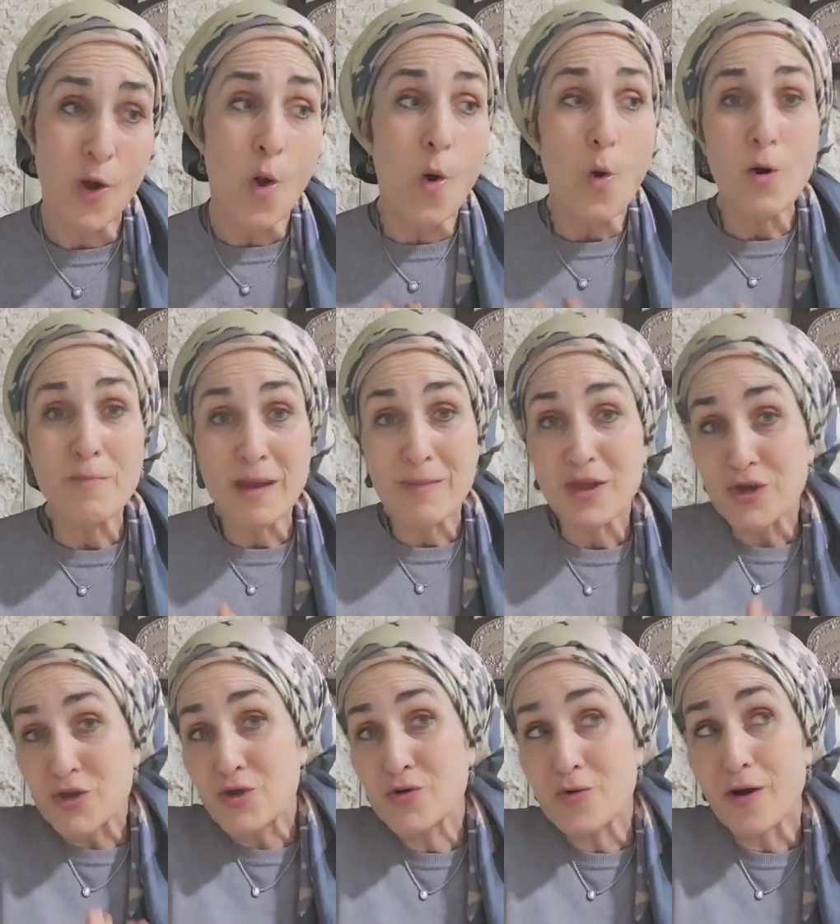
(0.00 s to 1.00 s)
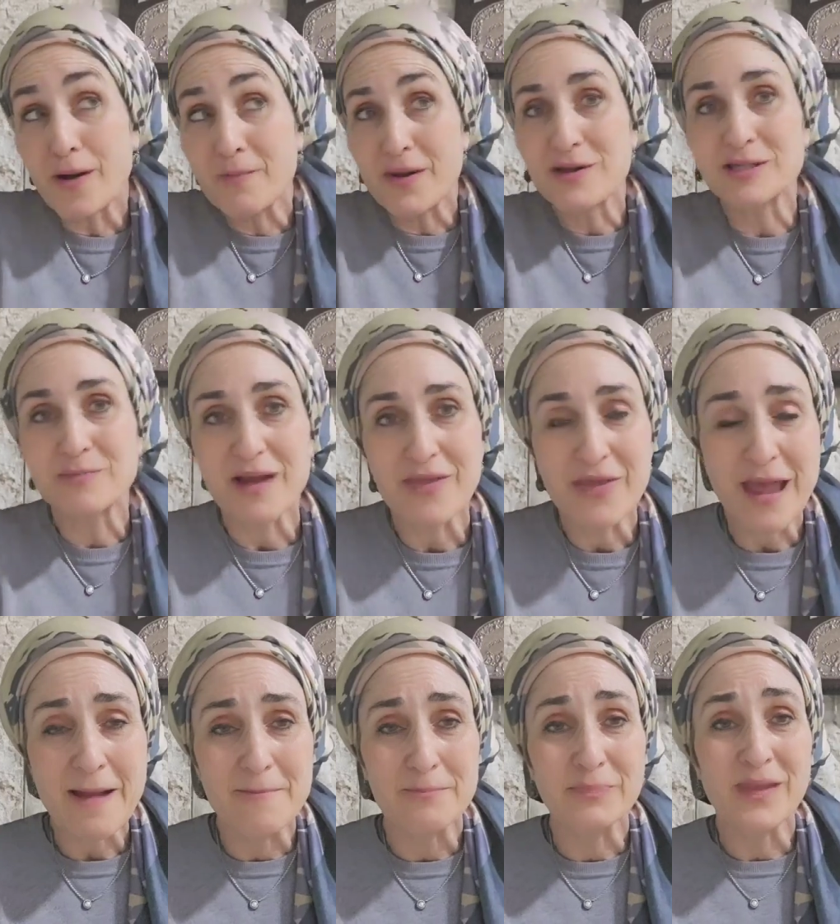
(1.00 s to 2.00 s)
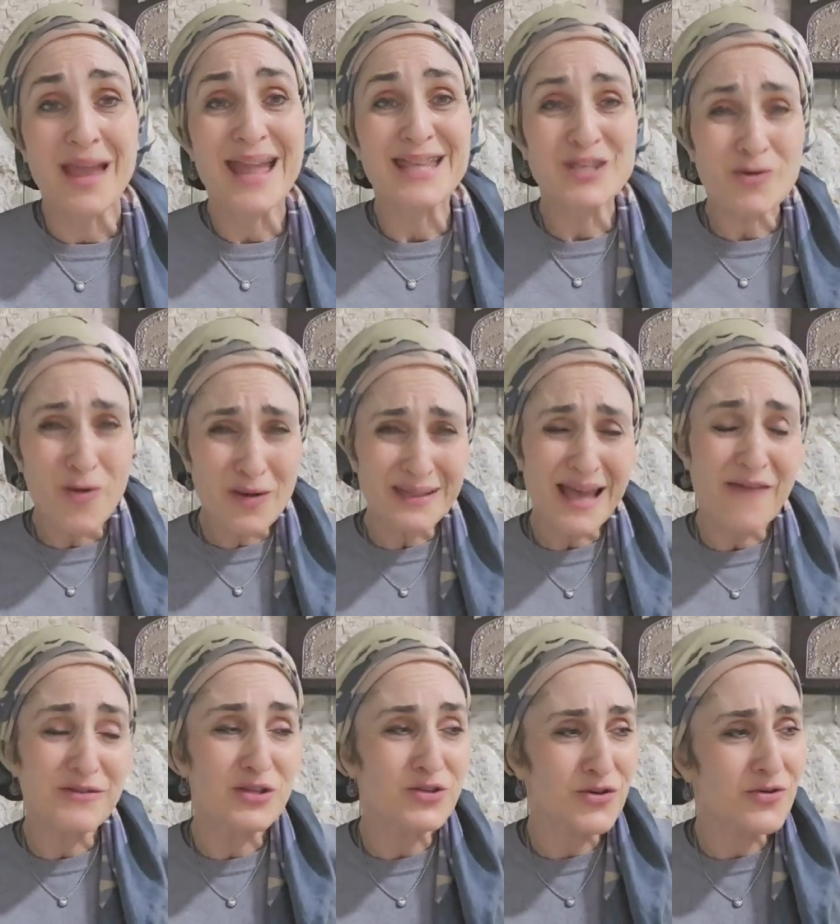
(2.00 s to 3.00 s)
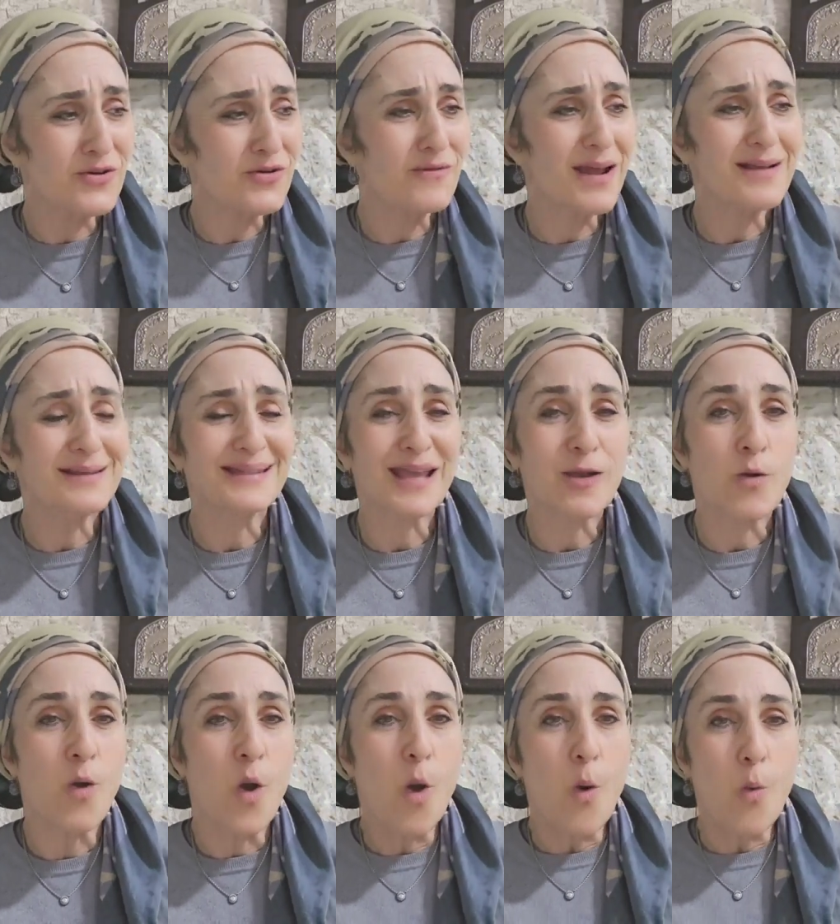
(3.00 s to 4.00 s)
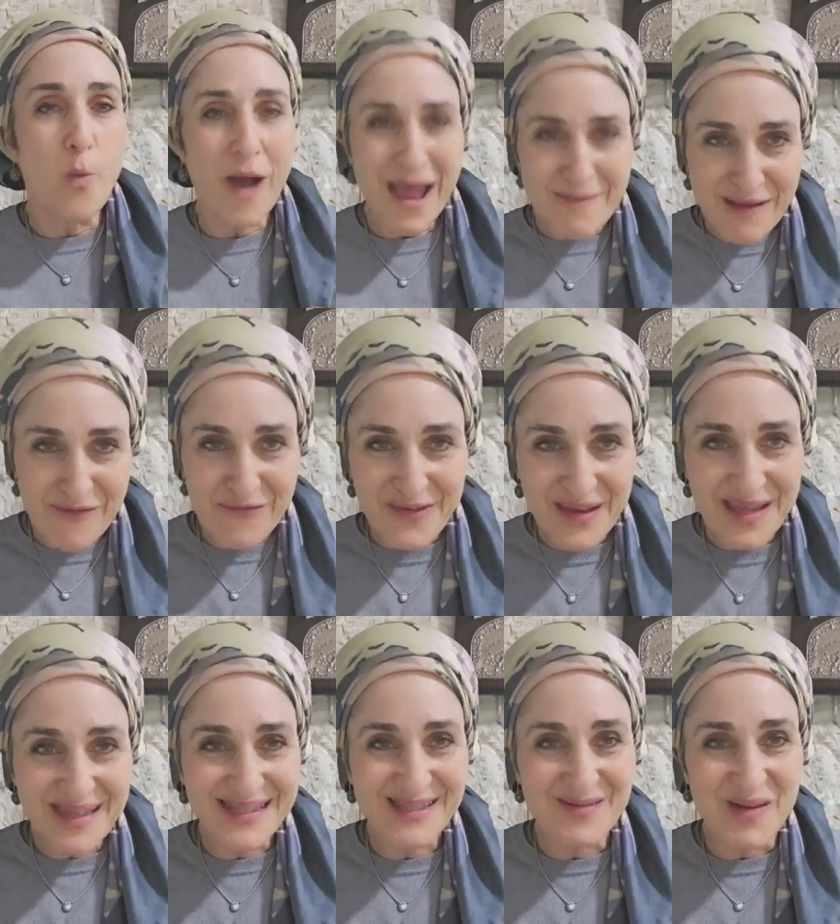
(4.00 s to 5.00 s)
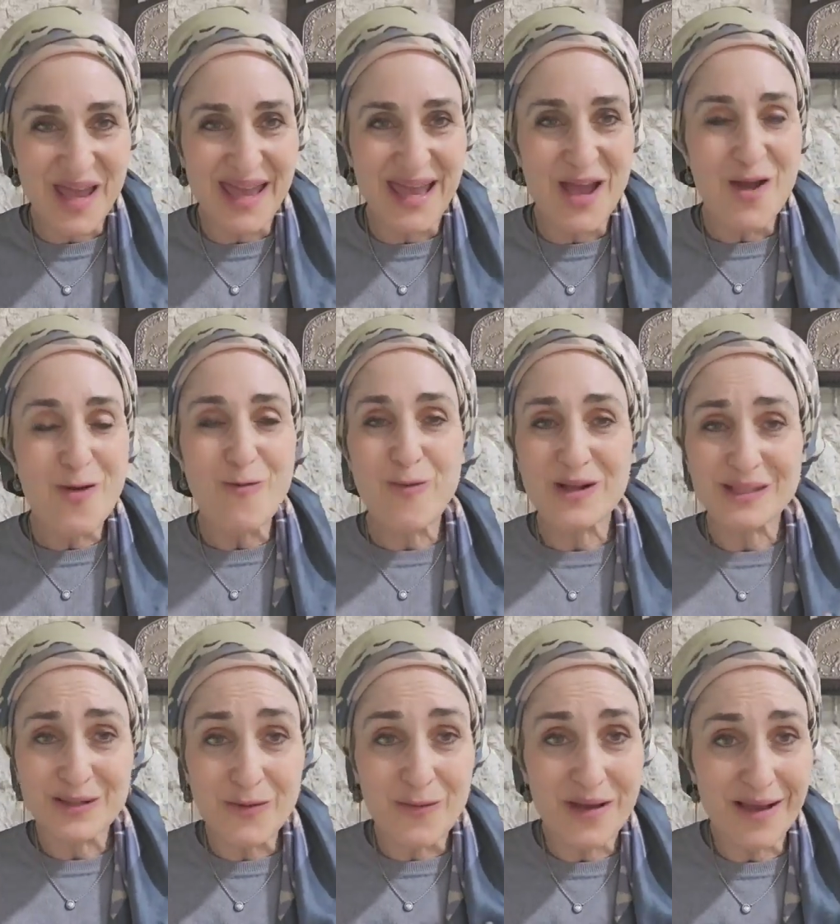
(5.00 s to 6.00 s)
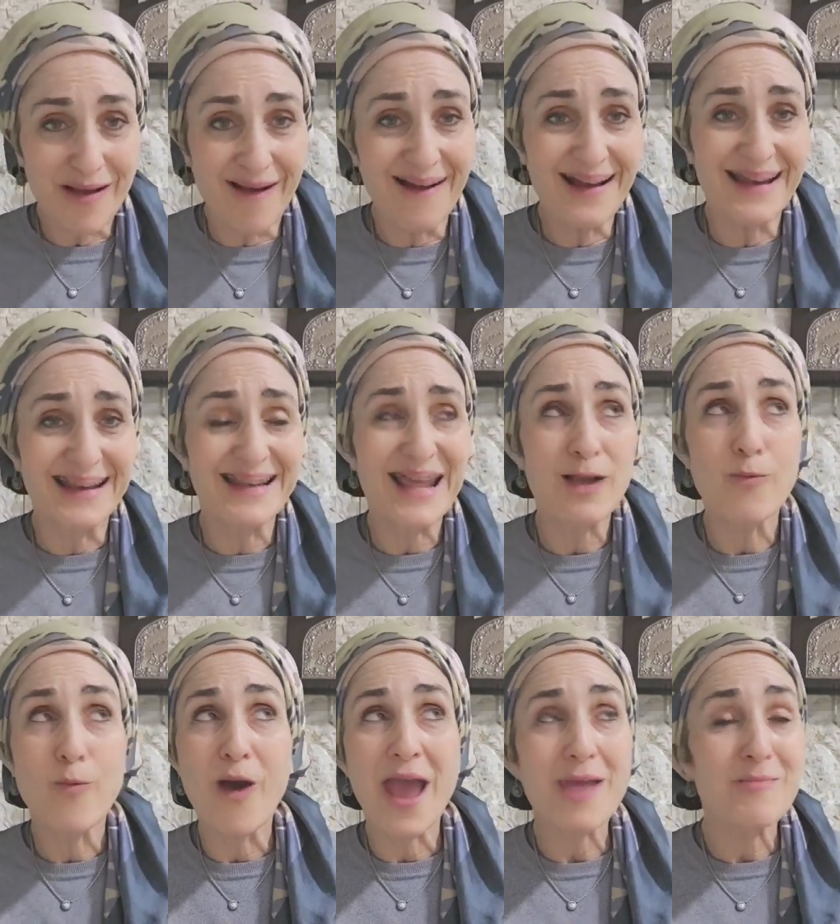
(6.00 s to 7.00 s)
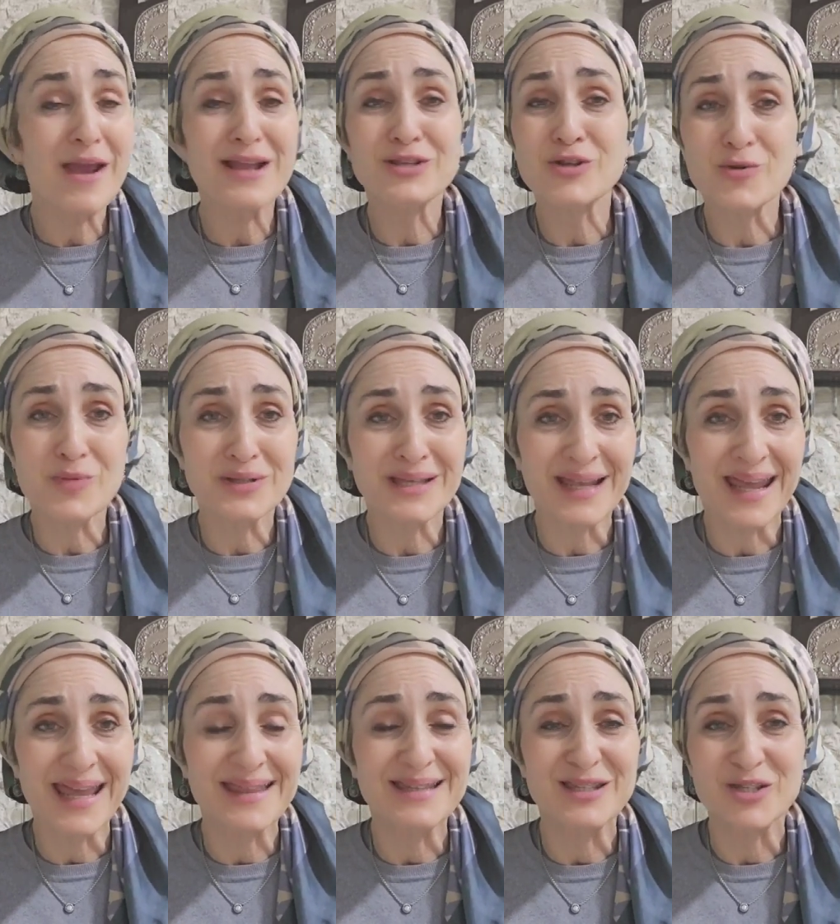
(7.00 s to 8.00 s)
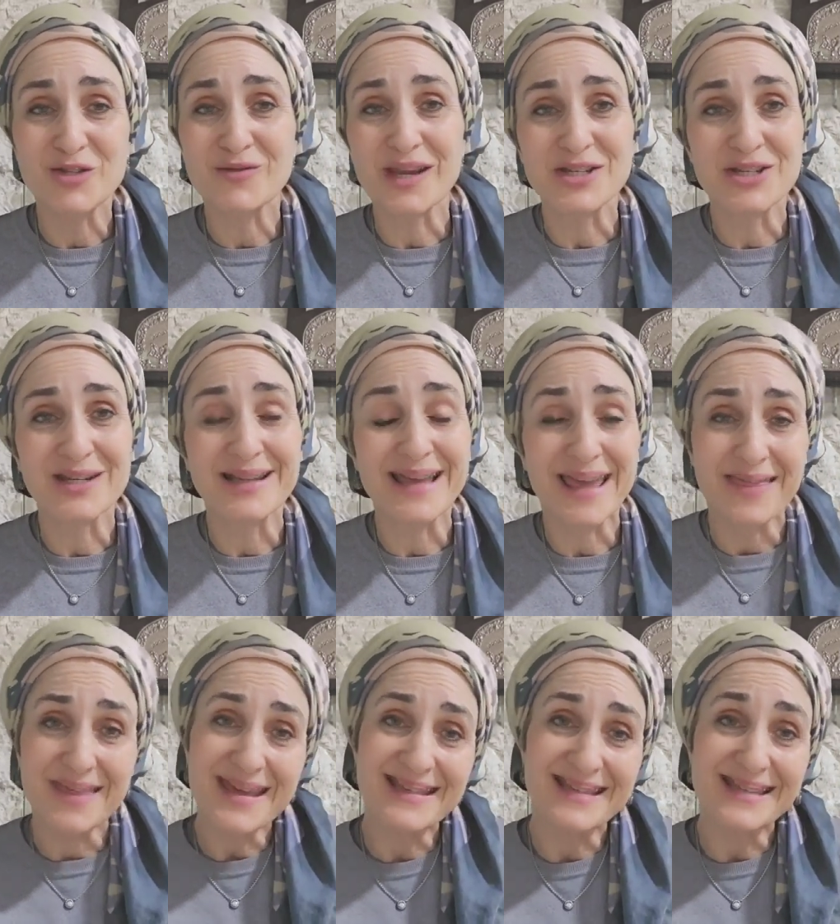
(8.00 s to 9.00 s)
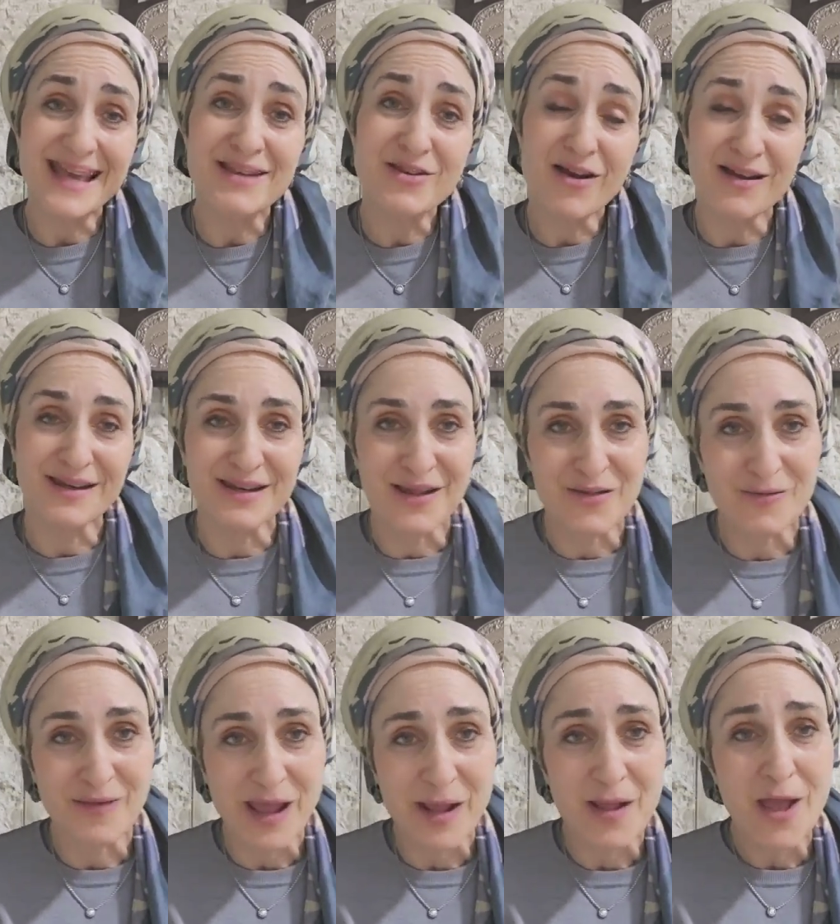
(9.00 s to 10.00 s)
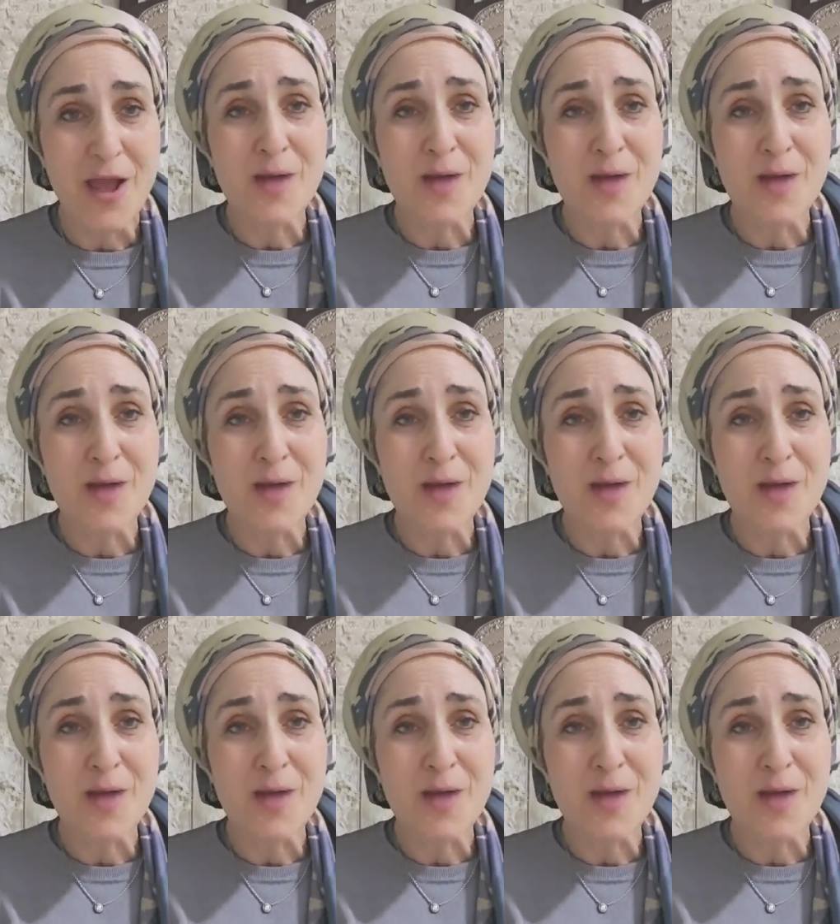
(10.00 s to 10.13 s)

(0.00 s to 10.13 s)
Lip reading: Or maybe you are embarrassed by them. It's, you always have to turn it around and say, why am I feeling this way? What's going on? Like, why am I interpreting the situation like this and not another way?